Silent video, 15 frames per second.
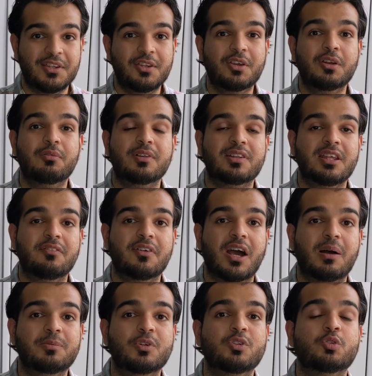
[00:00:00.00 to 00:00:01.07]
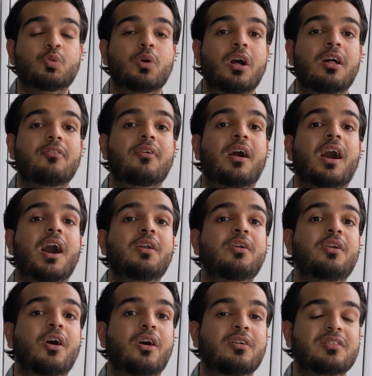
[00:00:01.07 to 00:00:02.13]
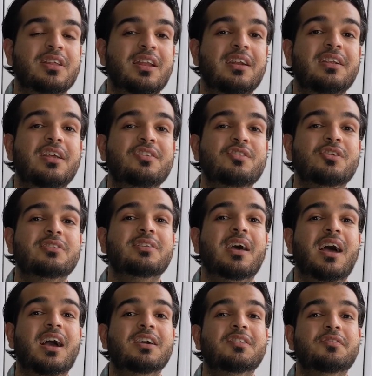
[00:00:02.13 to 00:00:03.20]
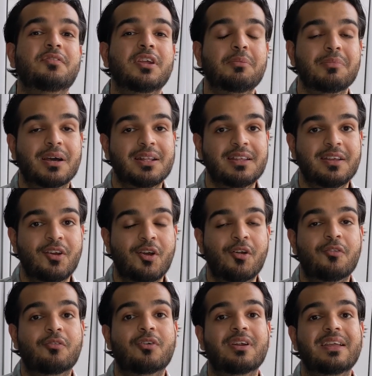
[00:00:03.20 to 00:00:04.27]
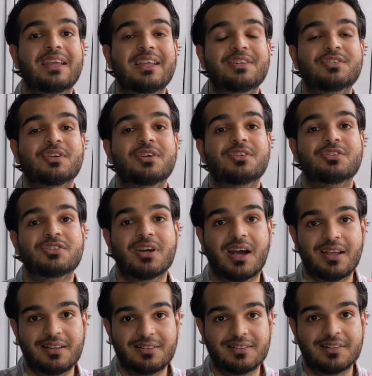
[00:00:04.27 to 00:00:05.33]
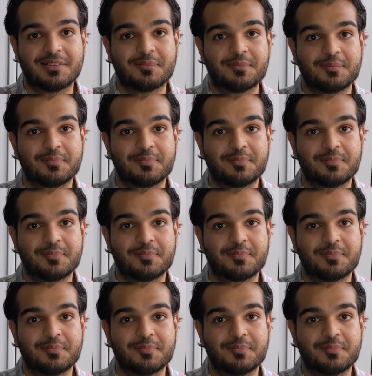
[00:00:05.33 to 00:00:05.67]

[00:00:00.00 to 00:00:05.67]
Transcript: You could receive up to $1,200 in additional tax-free money for each child.